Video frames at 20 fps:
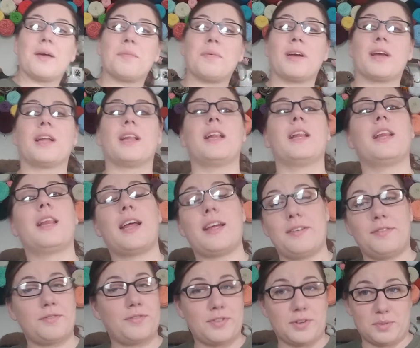a
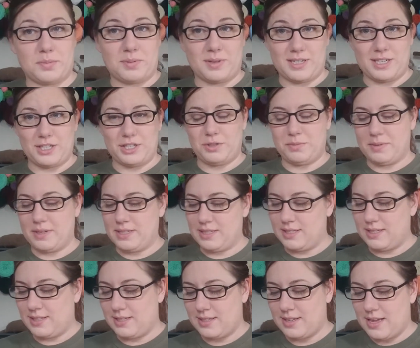glutton for
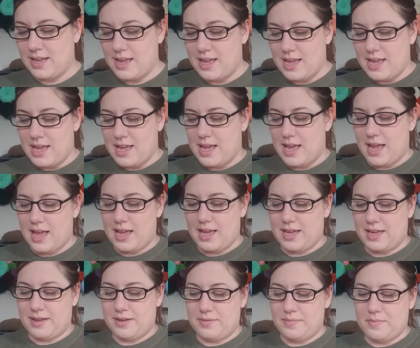punishment,
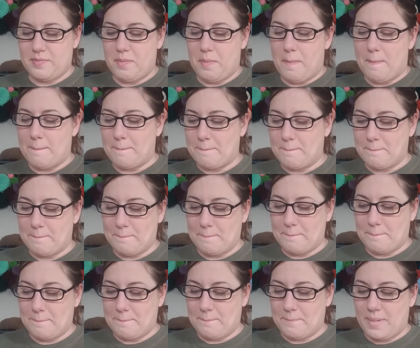I'm
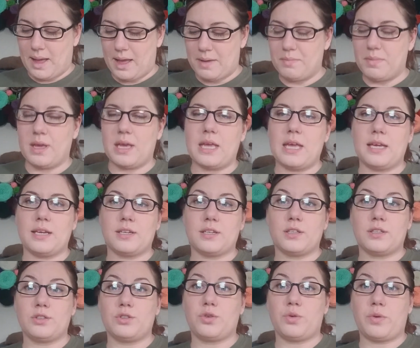
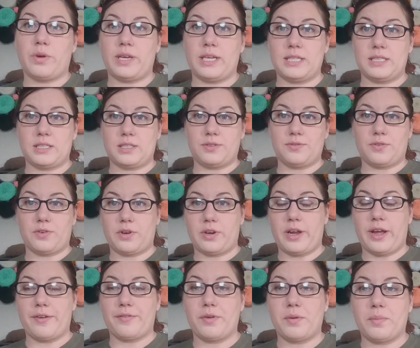making toys for
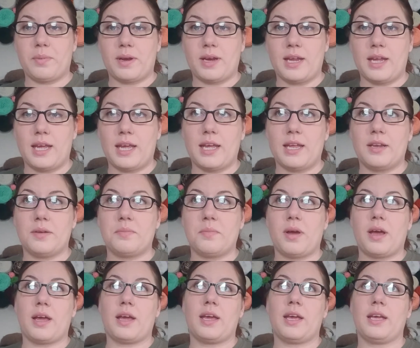everybody in
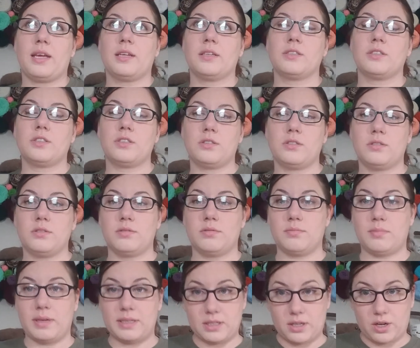my
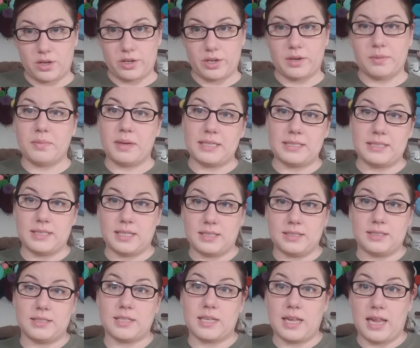daughter and my
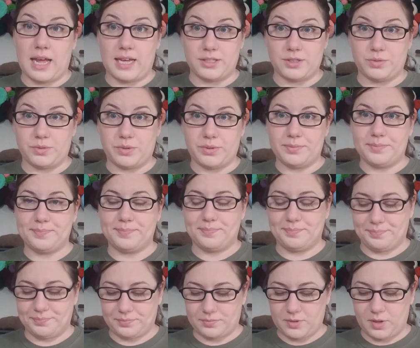son's classroom,
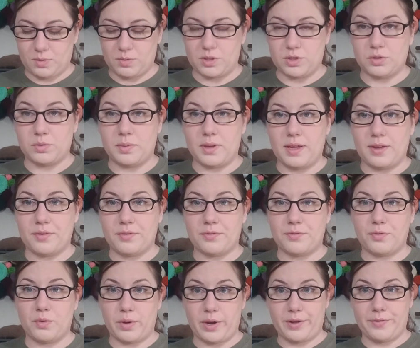which will be
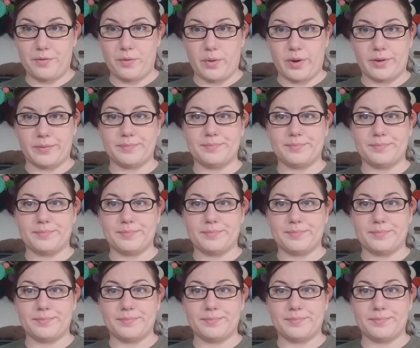44.